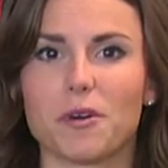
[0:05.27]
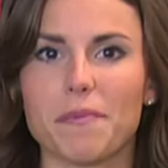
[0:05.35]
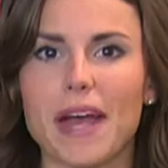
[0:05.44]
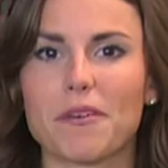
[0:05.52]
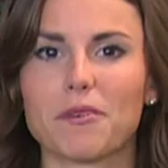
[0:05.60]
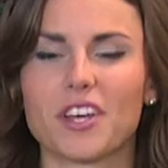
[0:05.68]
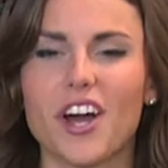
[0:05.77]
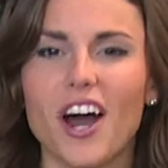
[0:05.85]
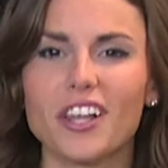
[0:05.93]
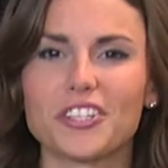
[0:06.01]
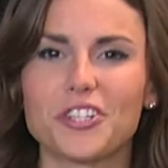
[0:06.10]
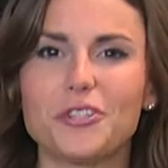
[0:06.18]
We're back with
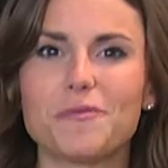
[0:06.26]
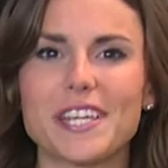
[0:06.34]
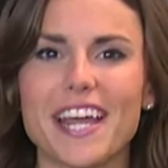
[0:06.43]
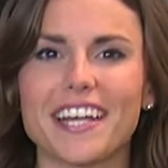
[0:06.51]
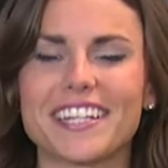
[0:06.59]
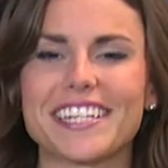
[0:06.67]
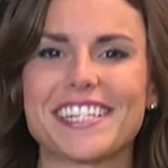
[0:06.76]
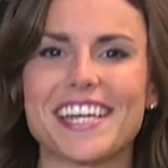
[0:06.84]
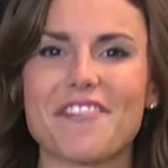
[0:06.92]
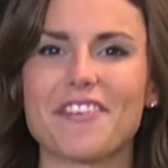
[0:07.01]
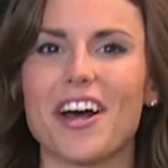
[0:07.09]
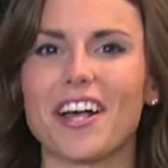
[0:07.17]
college hoops analyst
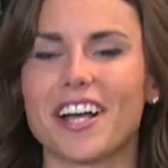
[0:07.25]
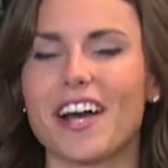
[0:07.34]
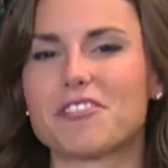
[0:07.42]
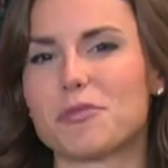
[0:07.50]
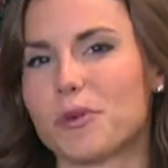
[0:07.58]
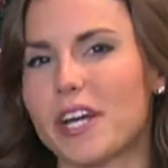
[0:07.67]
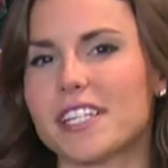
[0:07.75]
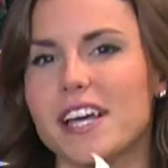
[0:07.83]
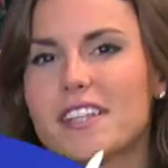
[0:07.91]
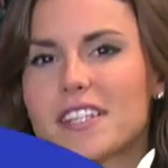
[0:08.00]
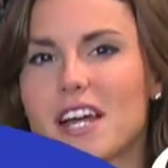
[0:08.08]
Dave Golikoff to break down the